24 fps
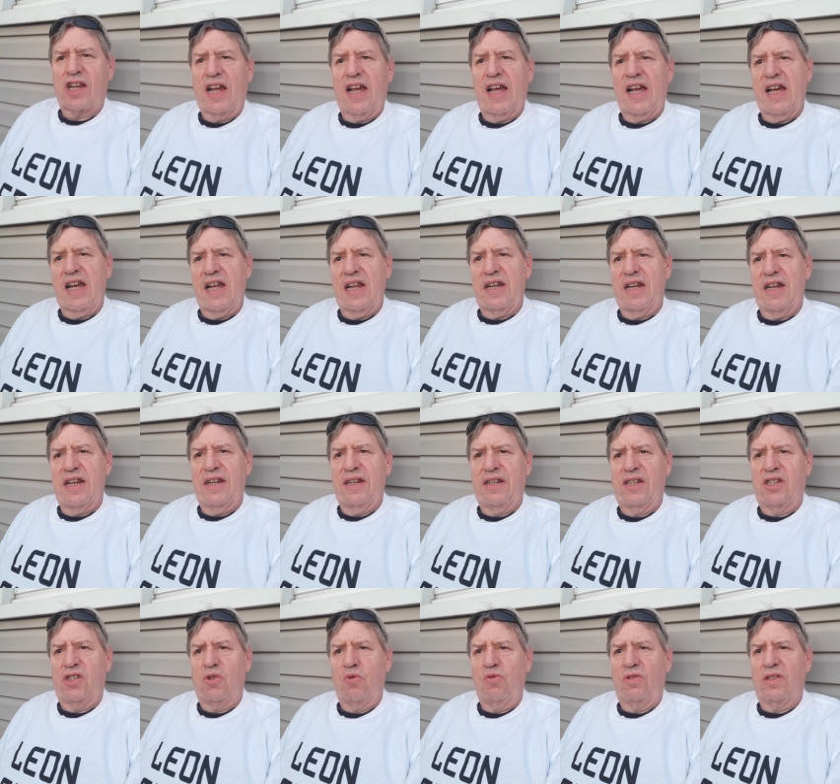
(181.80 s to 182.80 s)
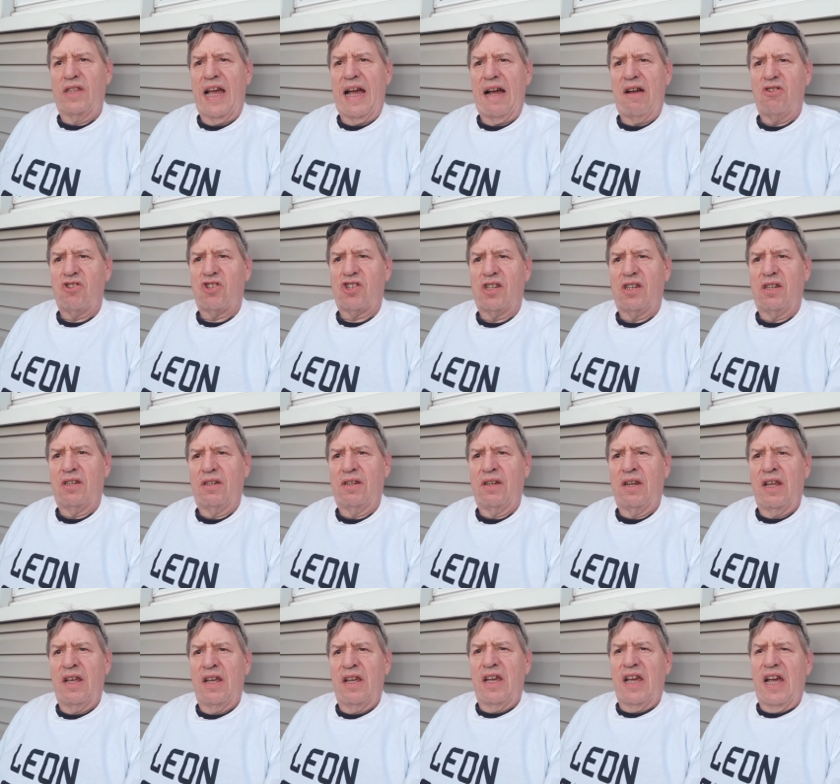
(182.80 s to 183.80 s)
and in
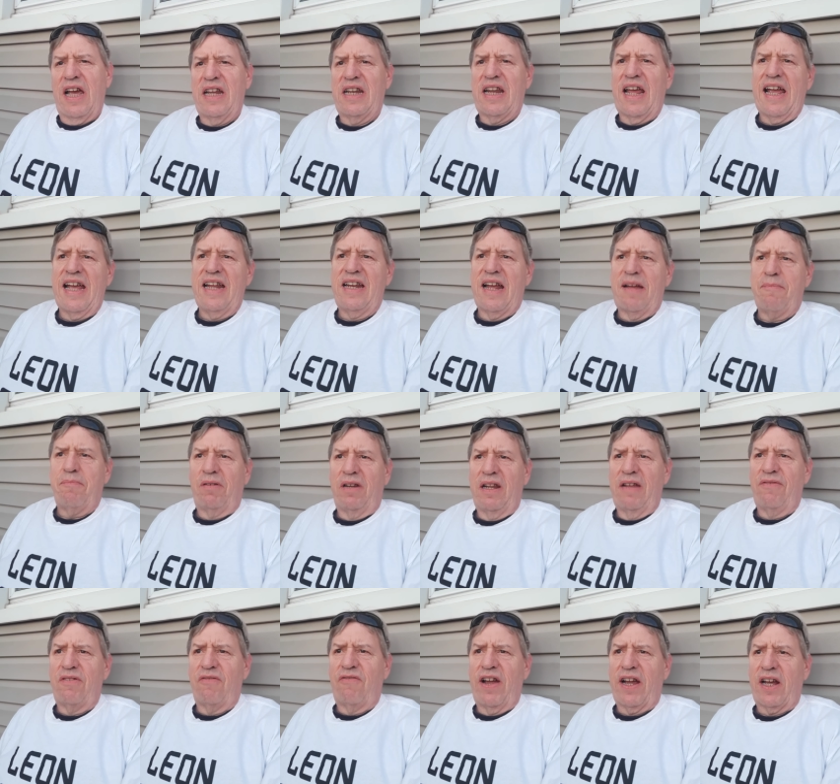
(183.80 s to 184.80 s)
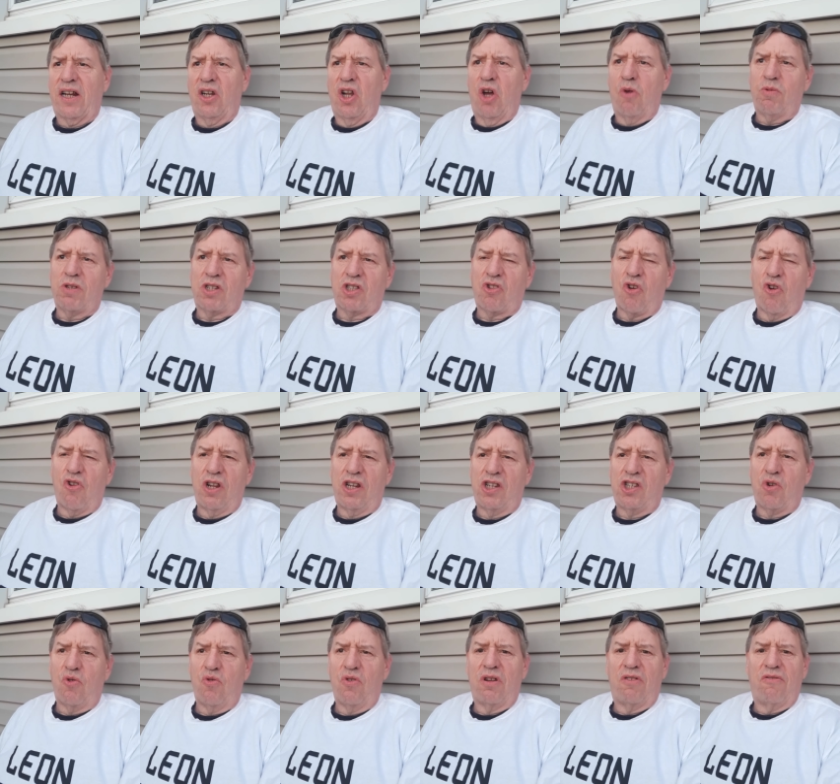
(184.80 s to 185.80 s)
2008, I believe the record low was
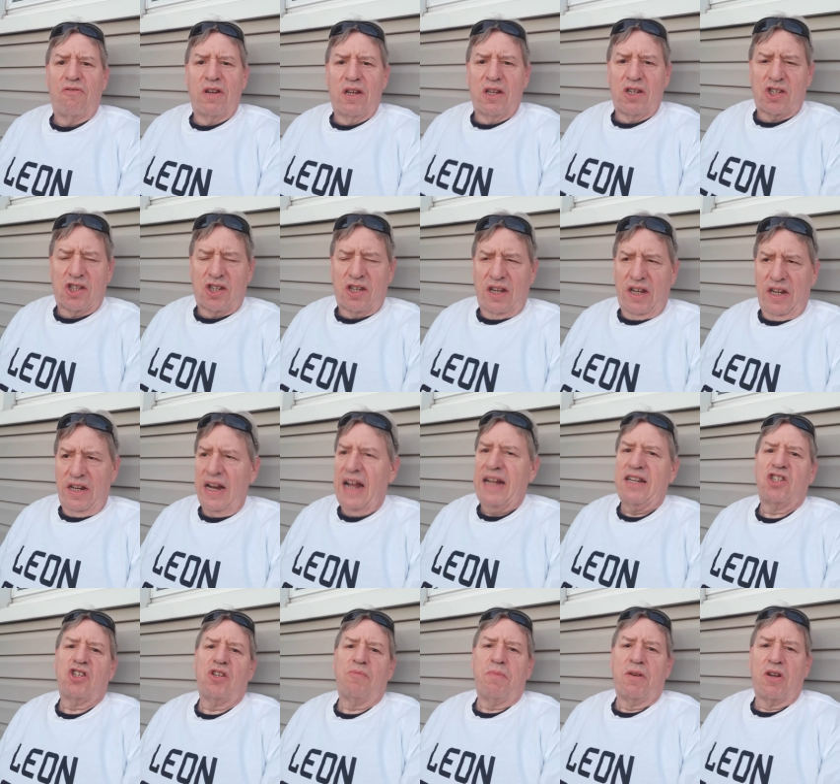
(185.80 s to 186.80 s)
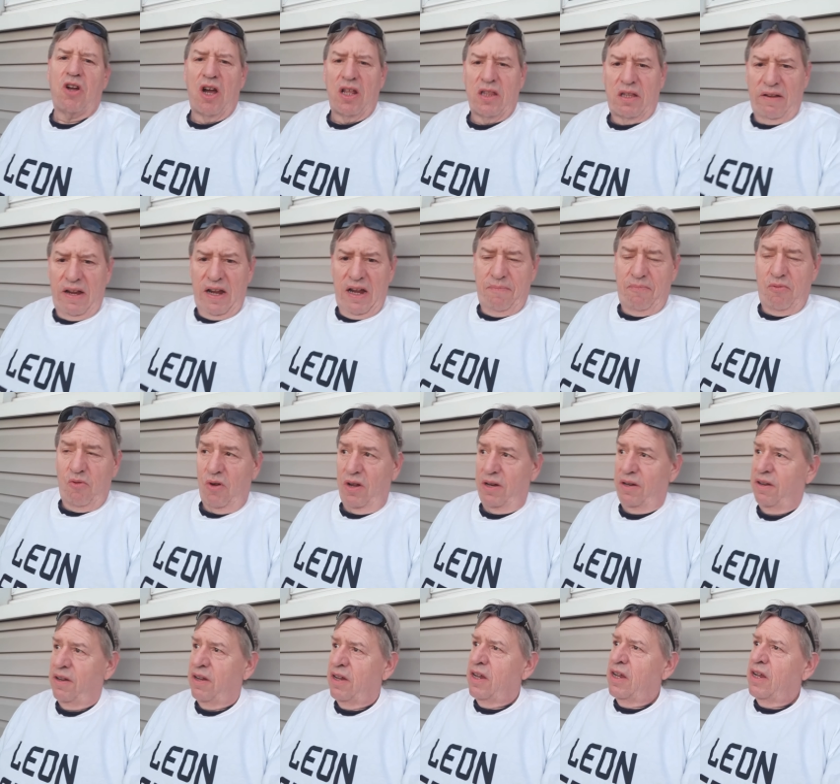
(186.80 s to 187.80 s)
32 degrees in Islip MacArthur Airport.
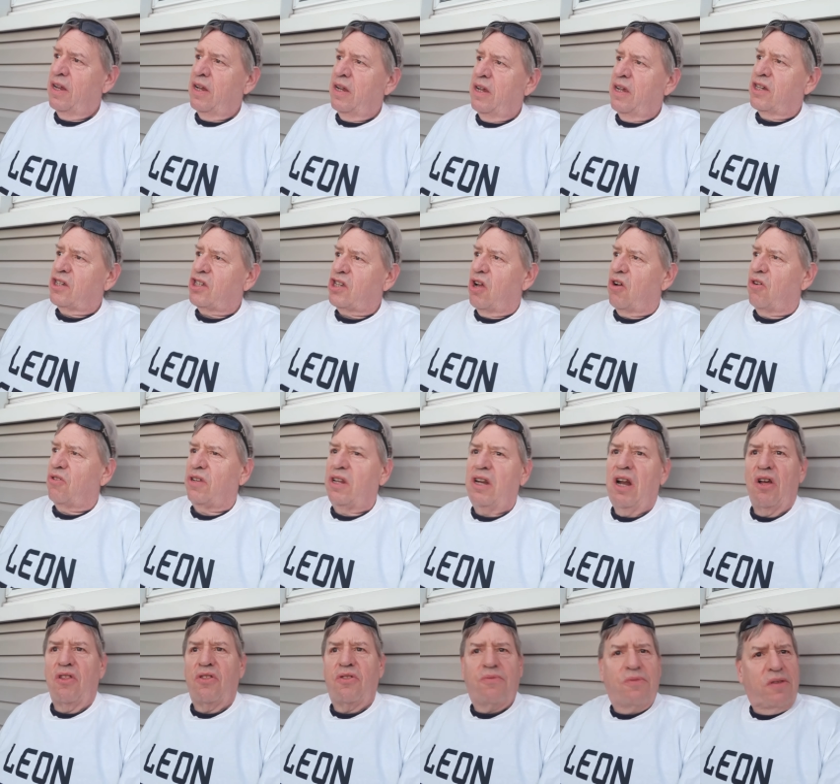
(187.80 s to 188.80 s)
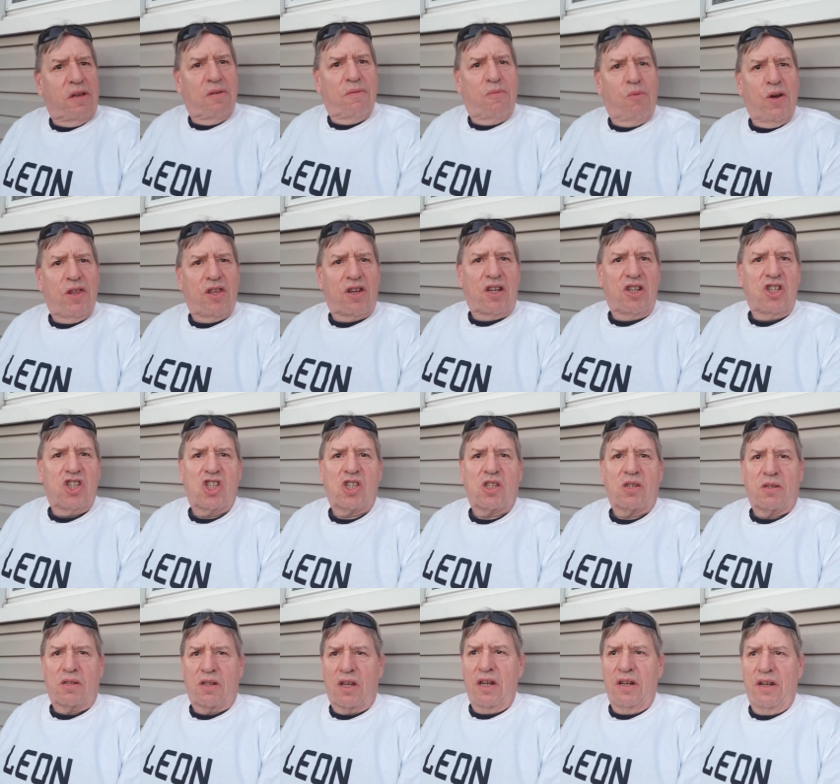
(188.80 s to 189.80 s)
So you know the weather can
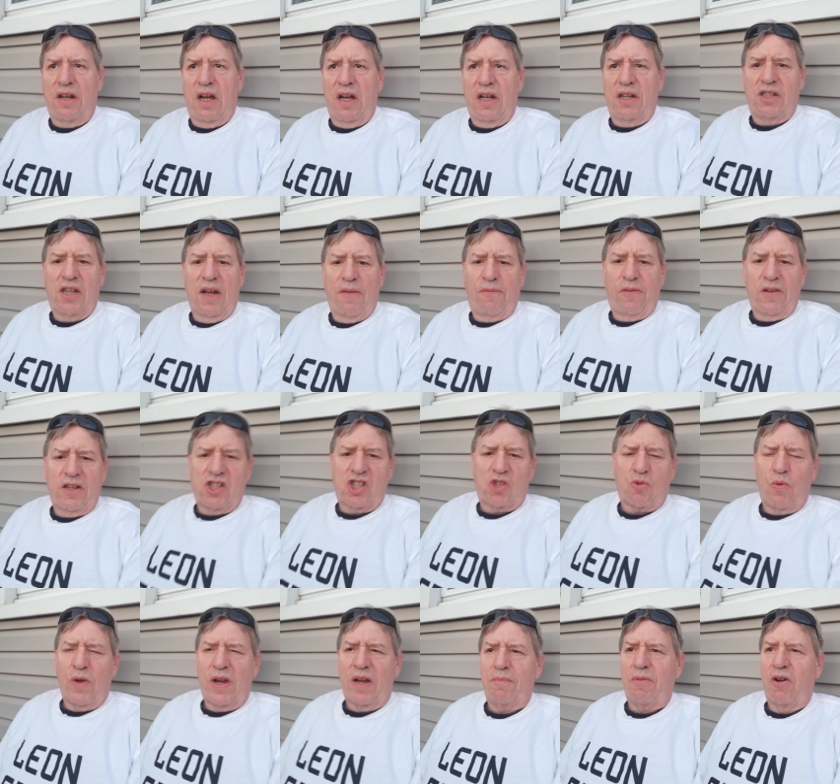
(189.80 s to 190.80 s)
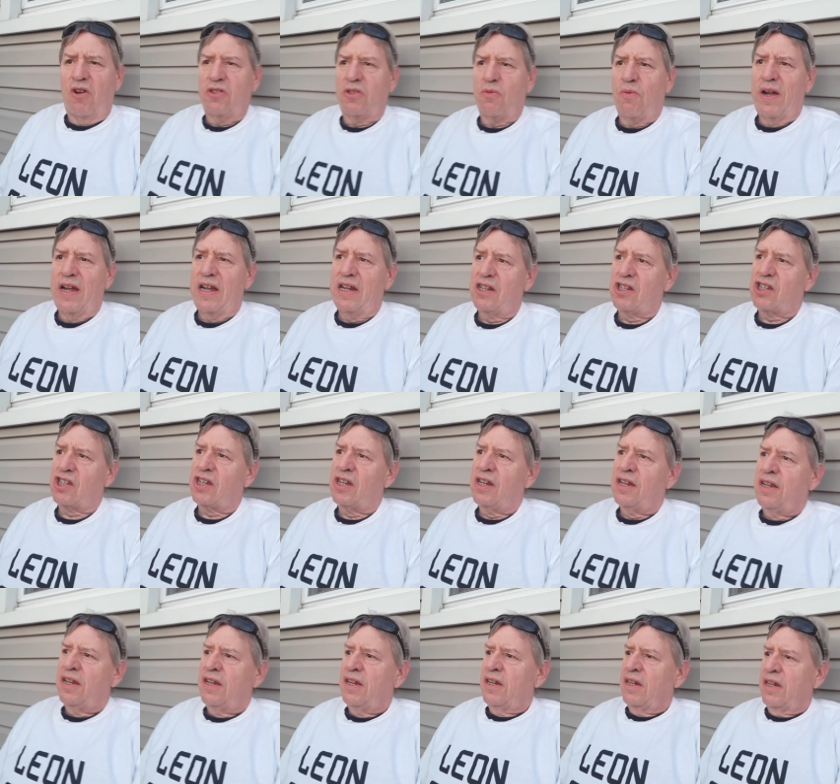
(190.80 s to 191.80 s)
can uh, definitely swing both ways.
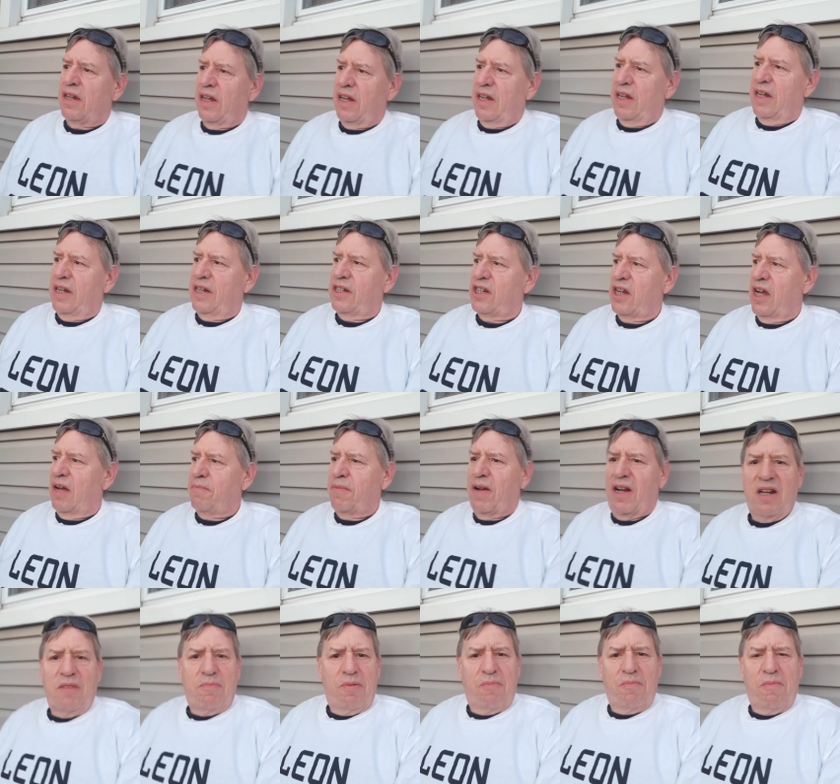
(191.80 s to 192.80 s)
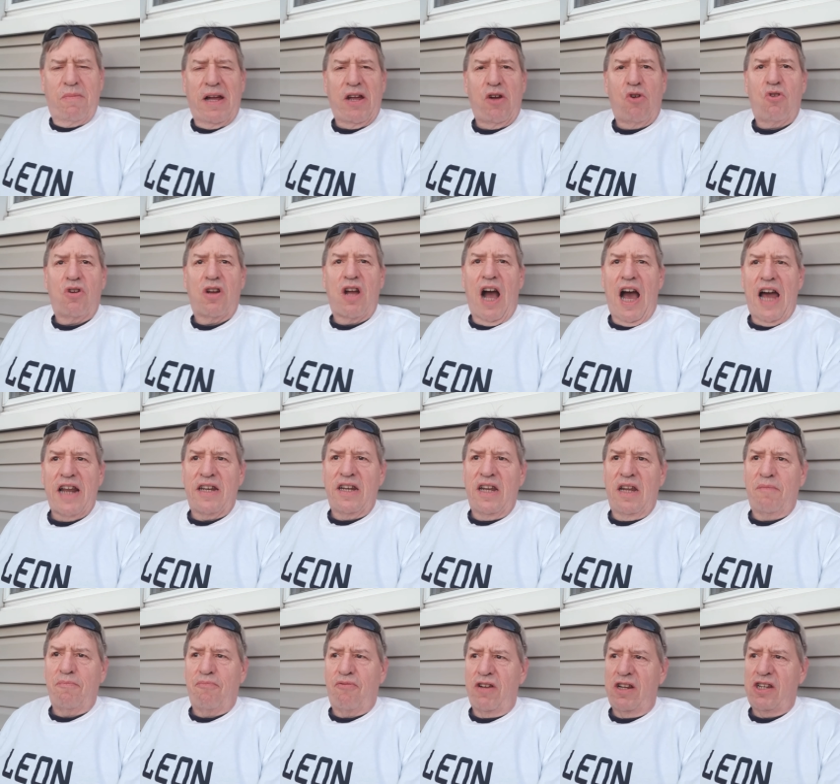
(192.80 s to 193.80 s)
And um, I'm going to put my old garden
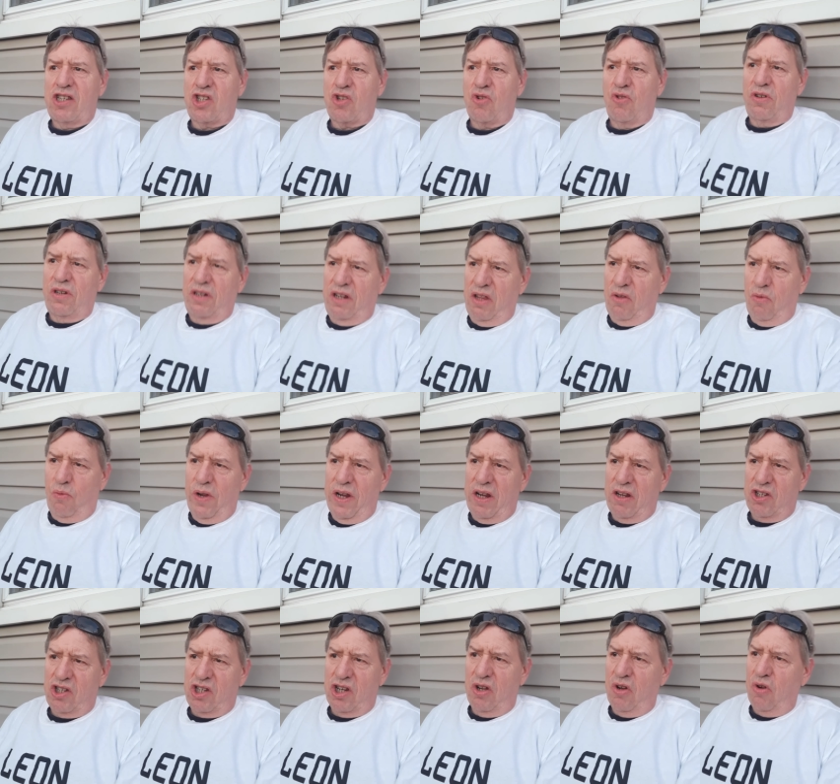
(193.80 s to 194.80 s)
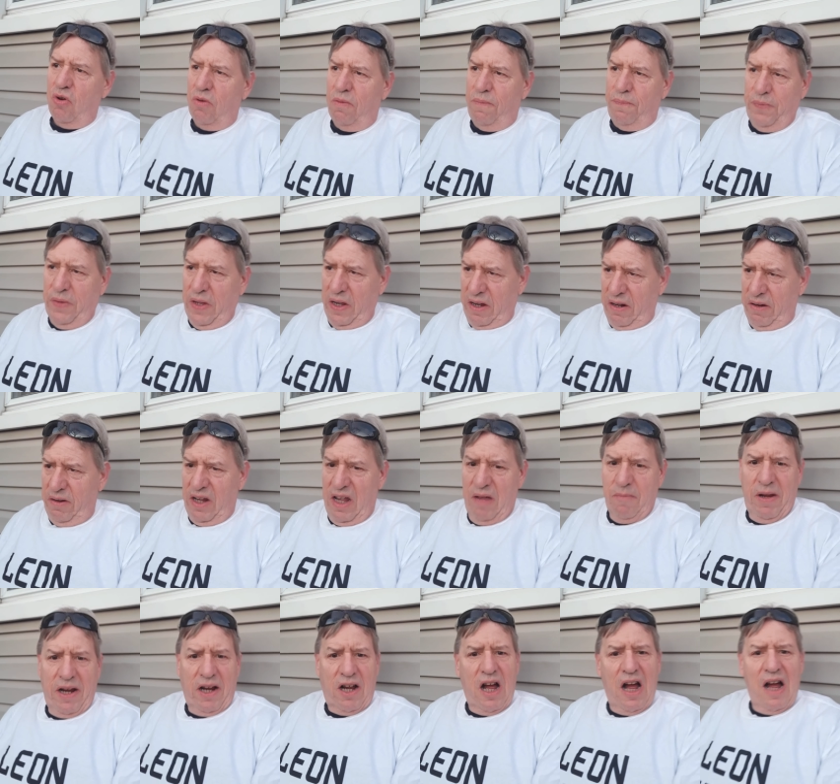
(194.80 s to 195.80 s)
in pretty soon, another week or two. I'm going to get
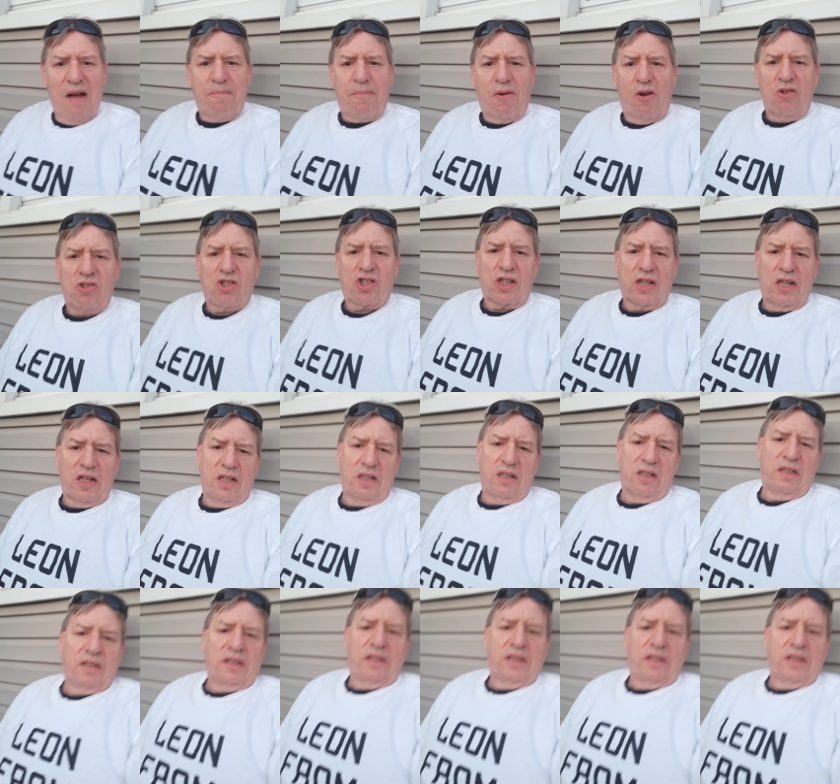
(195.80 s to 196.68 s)
my compost in.